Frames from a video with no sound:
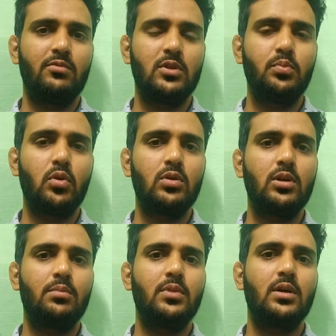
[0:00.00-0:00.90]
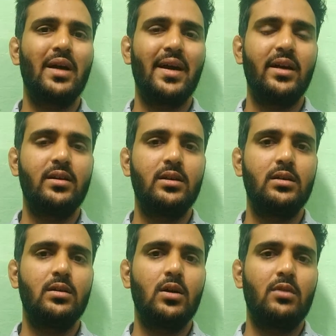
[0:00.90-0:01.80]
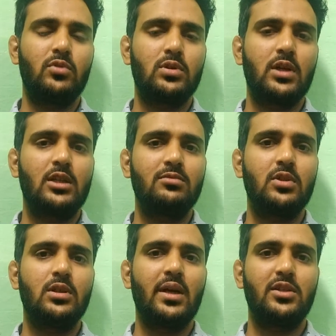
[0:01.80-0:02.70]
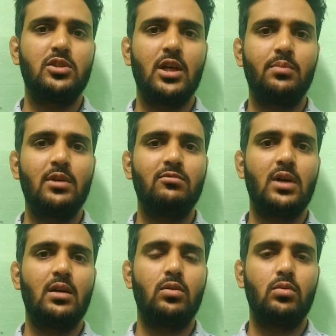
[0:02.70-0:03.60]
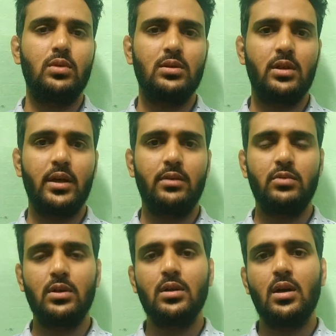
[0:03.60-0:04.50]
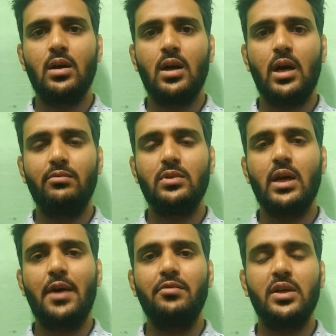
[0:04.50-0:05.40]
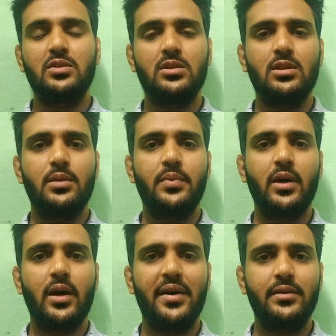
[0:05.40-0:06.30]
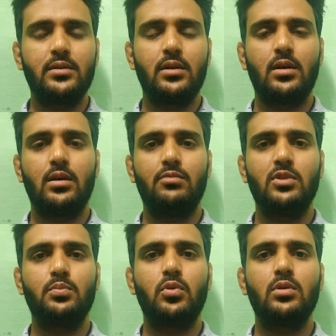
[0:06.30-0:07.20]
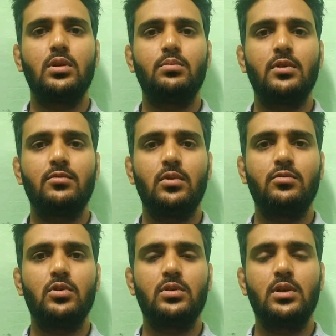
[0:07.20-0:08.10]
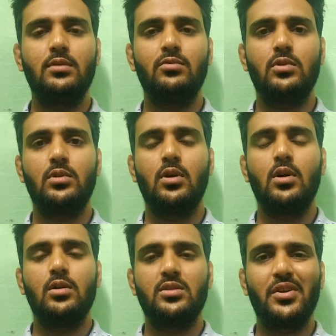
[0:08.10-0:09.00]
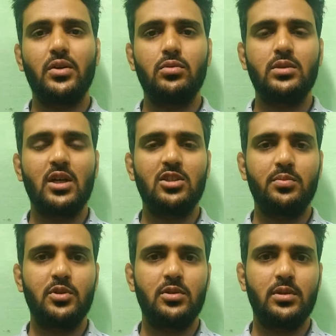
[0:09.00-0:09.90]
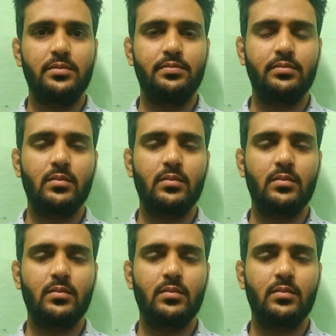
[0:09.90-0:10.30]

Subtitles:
with port number 80 for transferring HTML file over the network, and we have HTTPS with port number 443 for secure transmission.